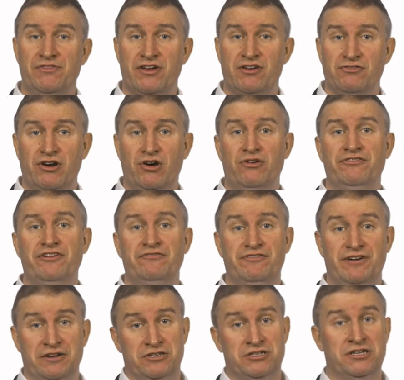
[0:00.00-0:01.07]
of the graphing
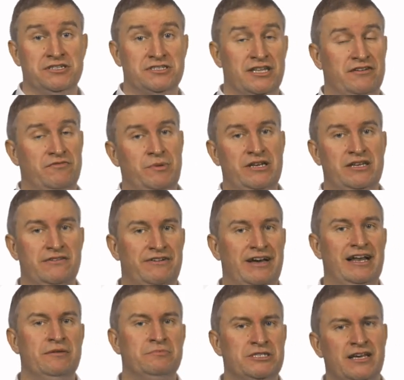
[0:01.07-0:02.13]
functions that have been
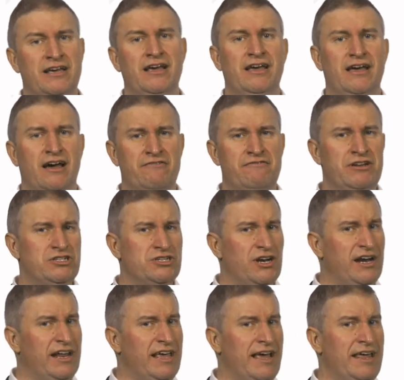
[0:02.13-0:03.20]
developed
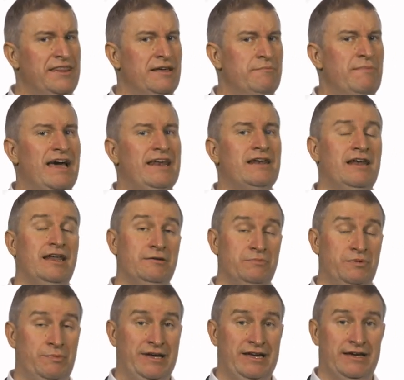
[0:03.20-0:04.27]
originally in the MATLAB
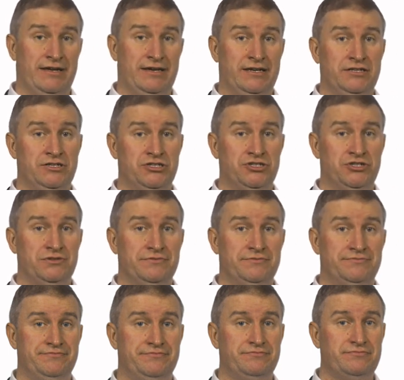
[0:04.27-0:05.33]
package.
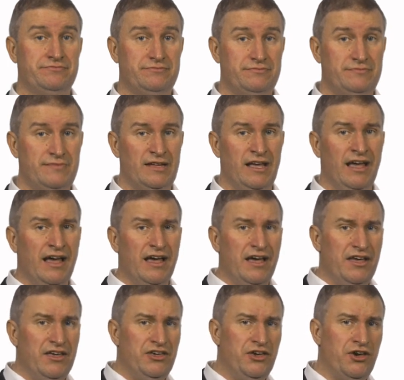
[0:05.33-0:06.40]

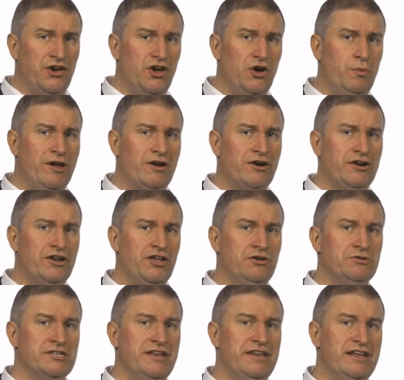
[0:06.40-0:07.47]
Here we're going to
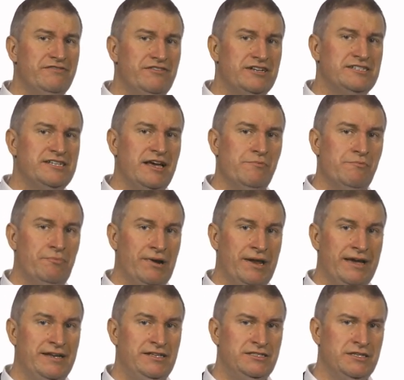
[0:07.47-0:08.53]
use another
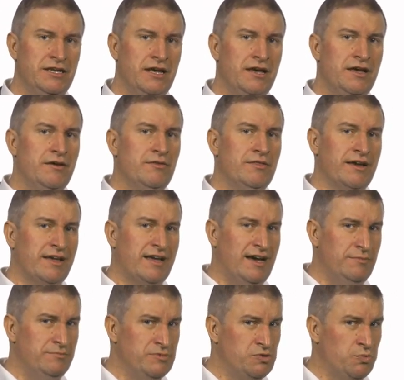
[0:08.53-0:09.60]
template that
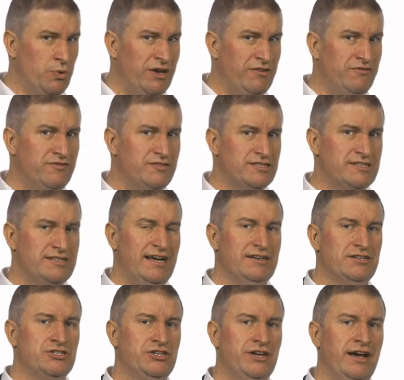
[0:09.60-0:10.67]
comes with
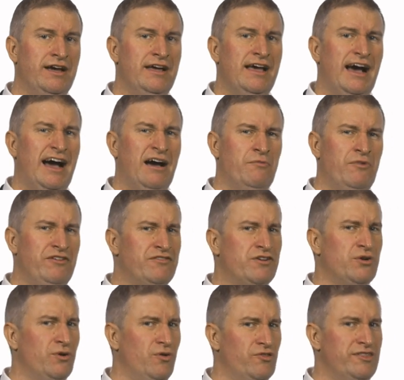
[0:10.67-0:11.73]
StatJR, and we've
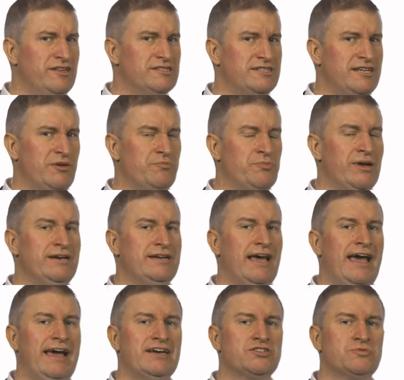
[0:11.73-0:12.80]
called this template
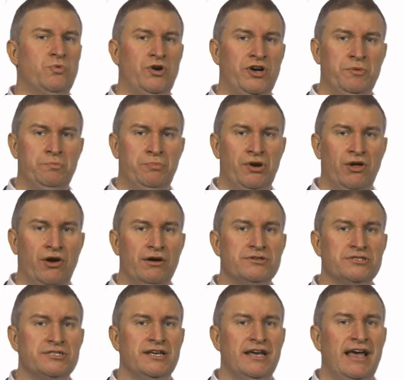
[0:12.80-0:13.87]

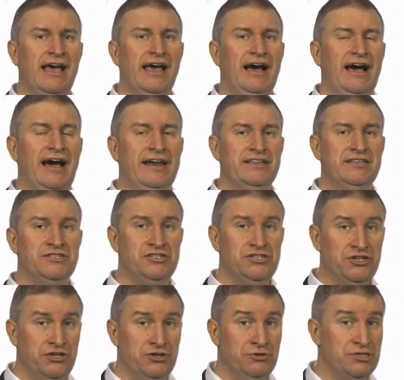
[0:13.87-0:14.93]
xyplot, and it is
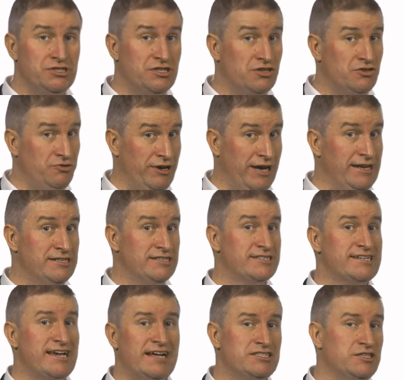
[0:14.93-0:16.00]
used to create
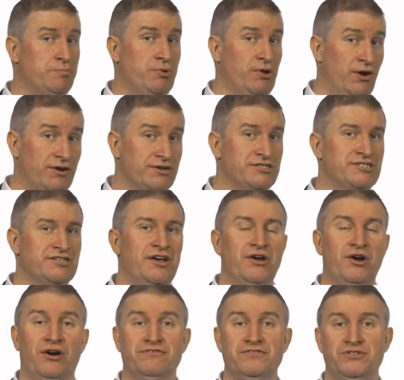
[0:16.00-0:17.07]
scatter plots
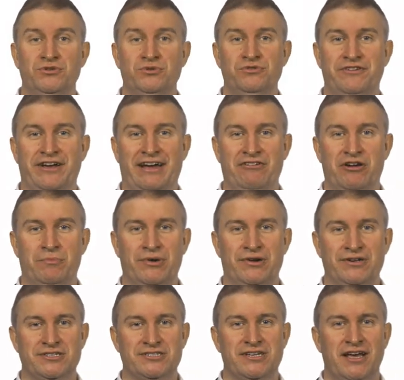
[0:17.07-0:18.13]
of two
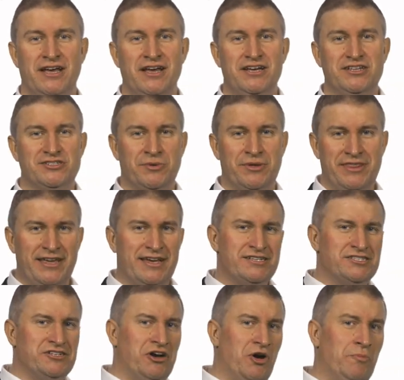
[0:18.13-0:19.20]
variables. So in the
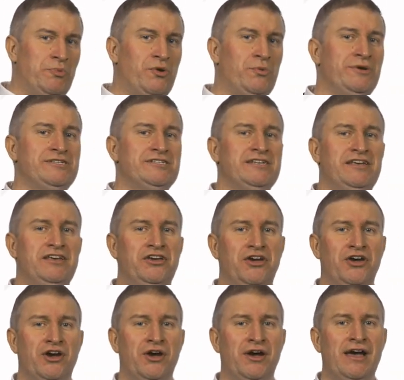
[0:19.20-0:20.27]
example we see
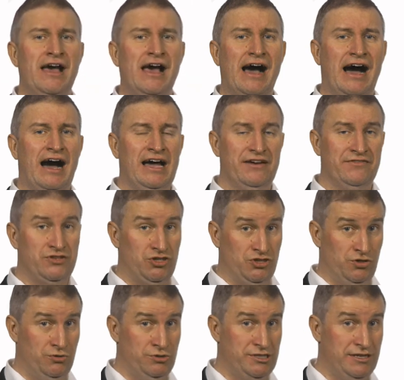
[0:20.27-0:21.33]
here, I have
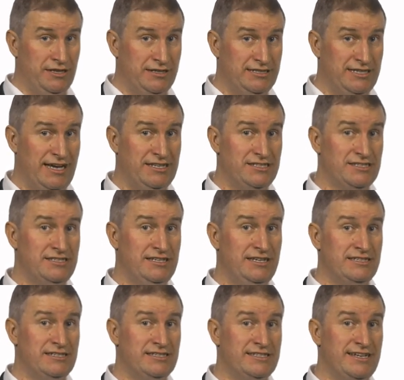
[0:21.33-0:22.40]
chosen a test
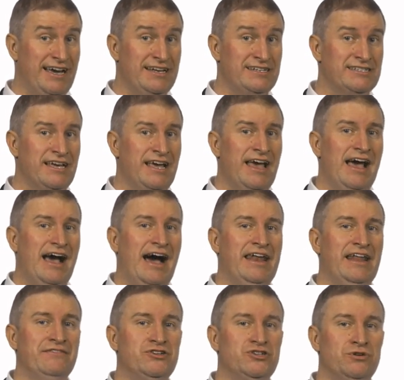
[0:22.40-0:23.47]
data set and
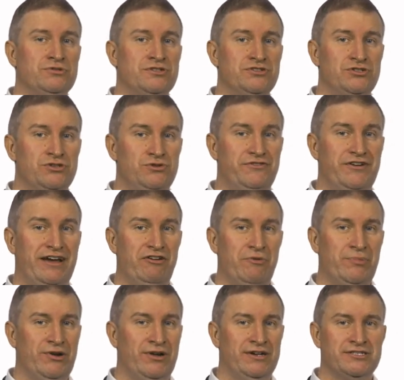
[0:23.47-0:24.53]
I've chosen two
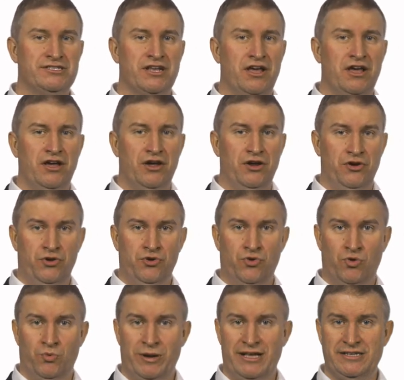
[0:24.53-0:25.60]
variables,
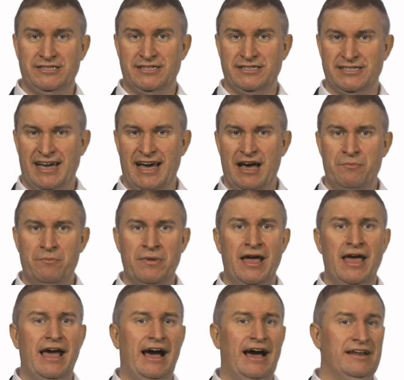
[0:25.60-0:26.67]
normalized exam
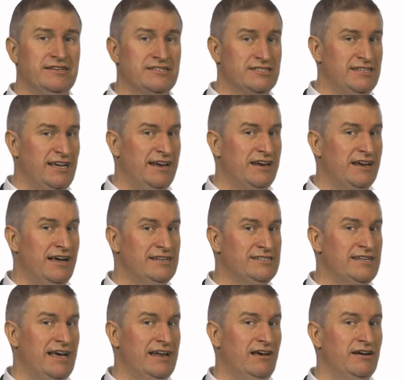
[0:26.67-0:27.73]
and standardized
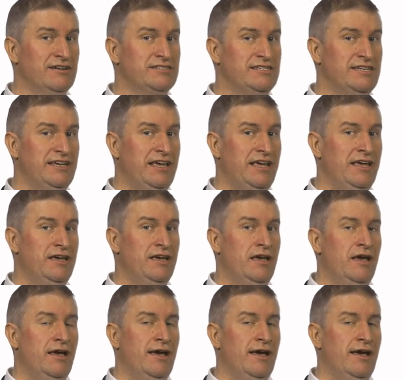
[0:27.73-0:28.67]
LRT,